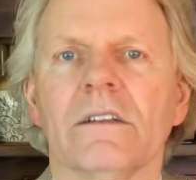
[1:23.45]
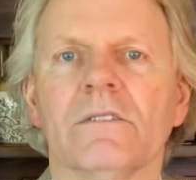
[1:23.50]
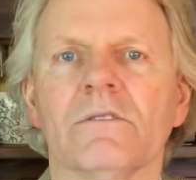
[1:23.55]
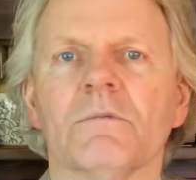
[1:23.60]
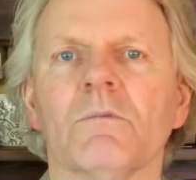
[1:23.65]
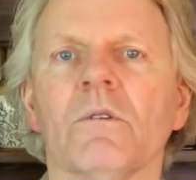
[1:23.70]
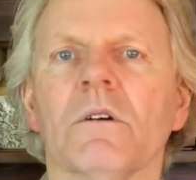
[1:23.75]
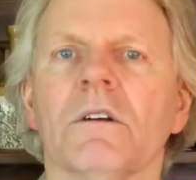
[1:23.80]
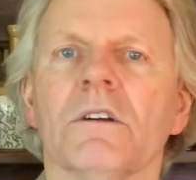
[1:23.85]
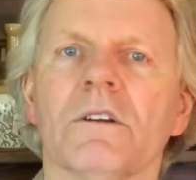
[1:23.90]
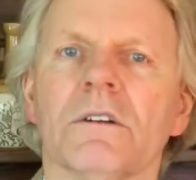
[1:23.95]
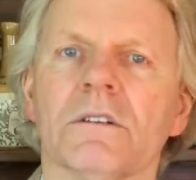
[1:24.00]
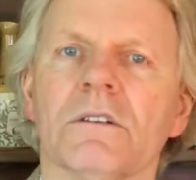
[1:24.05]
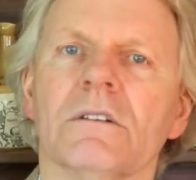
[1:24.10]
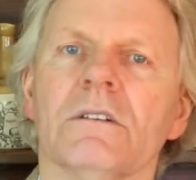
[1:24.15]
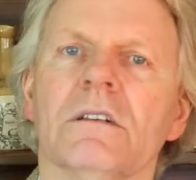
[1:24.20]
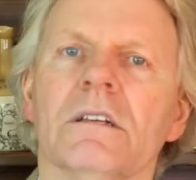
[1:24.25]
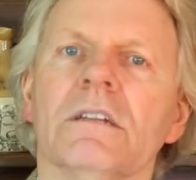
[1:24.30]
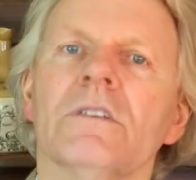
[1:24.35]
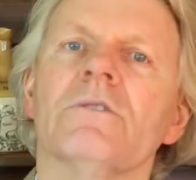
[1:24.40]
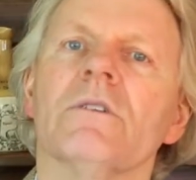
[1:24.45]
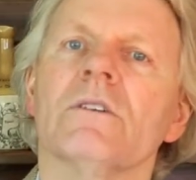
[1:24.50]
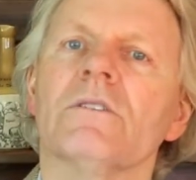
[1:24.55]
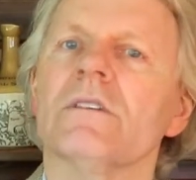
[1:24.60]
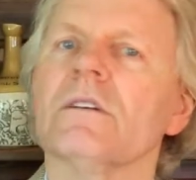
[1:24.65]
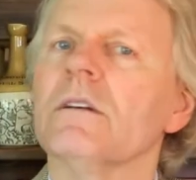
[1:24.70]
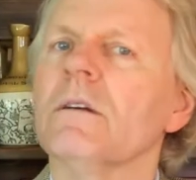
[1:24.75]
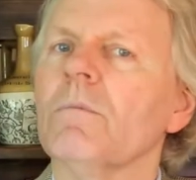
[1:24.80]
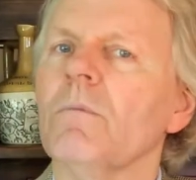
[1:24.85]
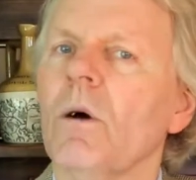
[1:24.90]
It's more you're
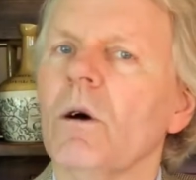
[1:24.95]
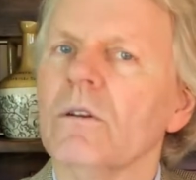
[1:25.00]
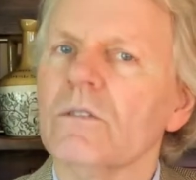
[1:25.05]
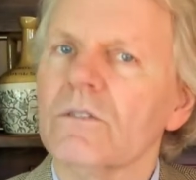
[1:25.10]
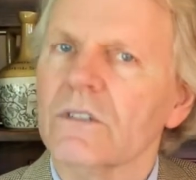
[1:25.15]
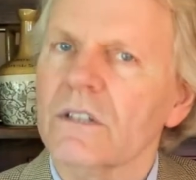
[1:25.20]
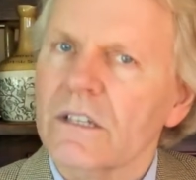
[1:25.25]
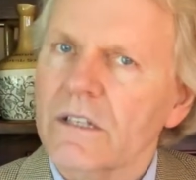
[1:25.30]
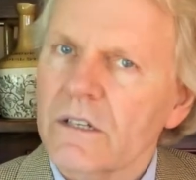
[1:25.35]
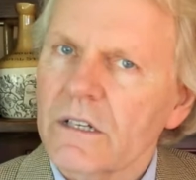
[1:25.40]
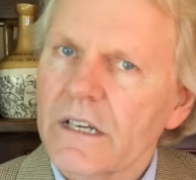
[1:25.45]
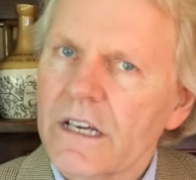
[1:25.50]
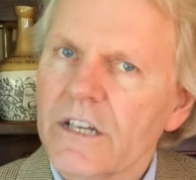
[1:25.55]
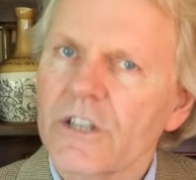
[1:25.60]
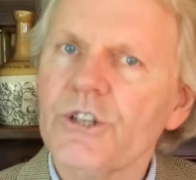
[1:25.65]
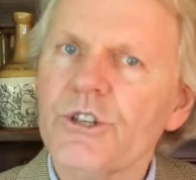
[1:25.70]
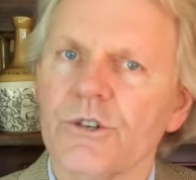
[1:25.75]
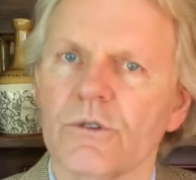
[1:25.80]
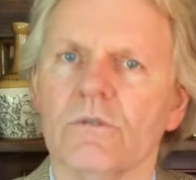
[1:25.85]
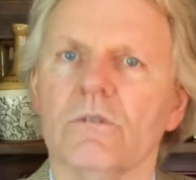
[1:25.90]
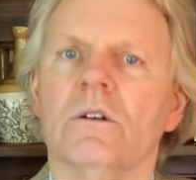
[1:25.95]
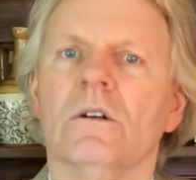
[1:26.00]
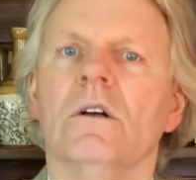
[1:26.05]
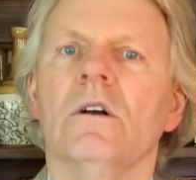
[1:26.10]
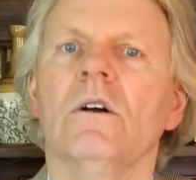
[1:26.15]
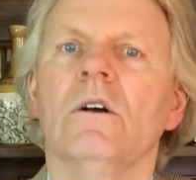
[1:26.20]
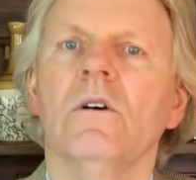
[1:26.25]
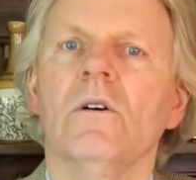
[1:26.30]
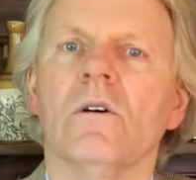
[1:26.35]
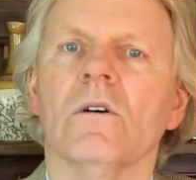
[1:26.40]
interested in a policy issue
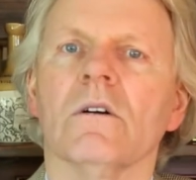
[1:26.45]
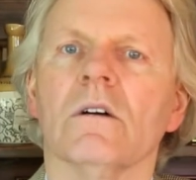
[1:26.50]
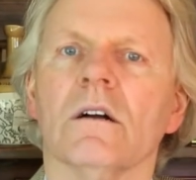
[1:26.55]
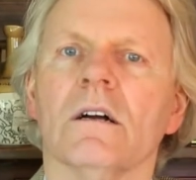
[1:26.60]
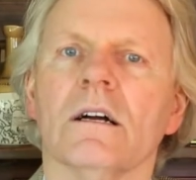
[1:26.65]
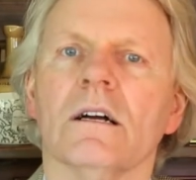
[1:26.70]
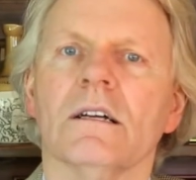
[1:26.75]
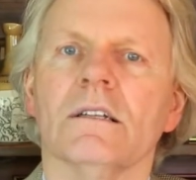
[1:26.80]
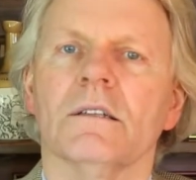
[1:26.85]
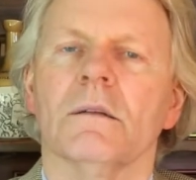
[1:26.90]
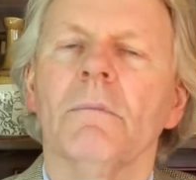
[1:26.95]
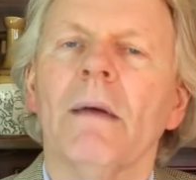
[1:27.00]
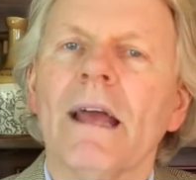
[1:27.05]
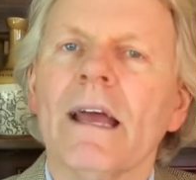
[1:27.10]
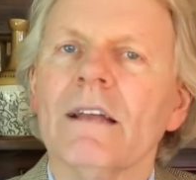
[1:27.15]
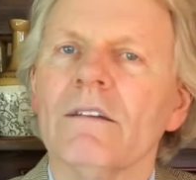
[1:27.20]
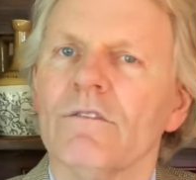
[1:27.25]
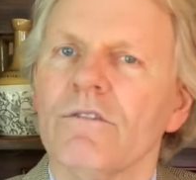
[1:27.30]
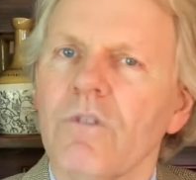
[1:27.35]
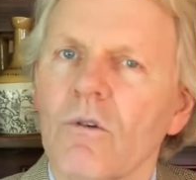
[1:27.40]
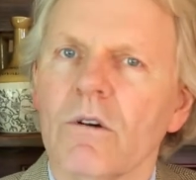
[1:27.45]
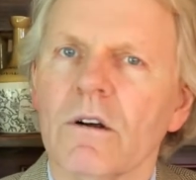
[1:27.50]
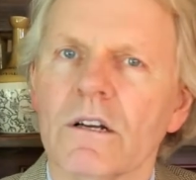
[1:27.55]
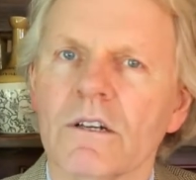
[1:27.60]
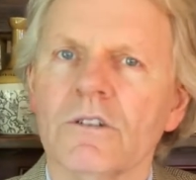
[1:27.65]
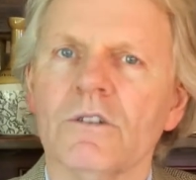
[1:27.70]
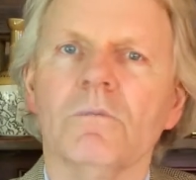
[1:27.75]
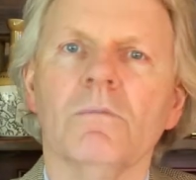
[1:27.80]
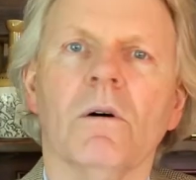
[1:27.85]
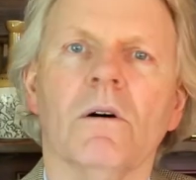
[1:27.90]
or a demand for
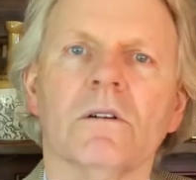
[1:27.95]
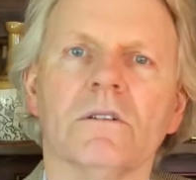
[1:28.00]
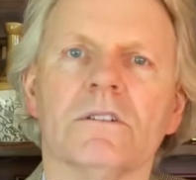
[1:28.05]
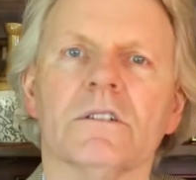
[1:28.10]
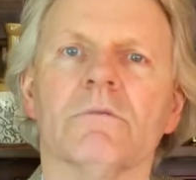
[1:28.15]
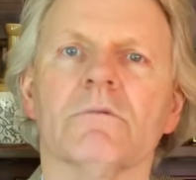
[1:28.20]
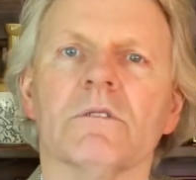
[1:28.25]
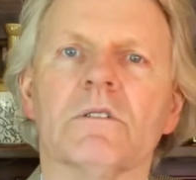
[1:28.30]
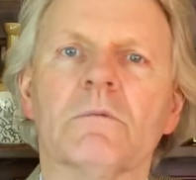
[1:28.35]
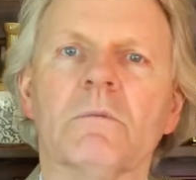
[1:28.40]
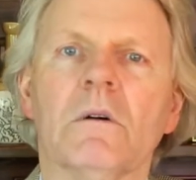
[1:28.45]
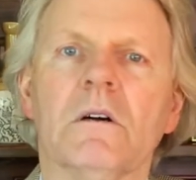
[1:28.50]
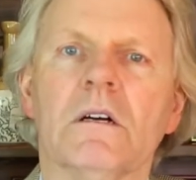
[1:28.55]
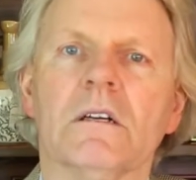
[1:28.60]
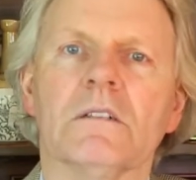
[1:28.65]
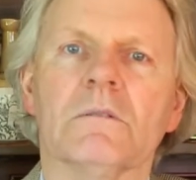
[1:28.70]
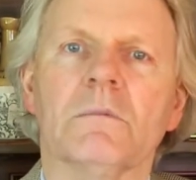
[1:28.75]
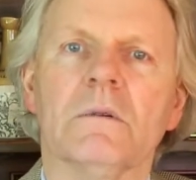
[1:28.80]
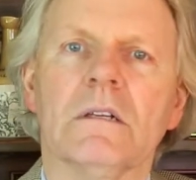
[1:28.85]
a new policy response.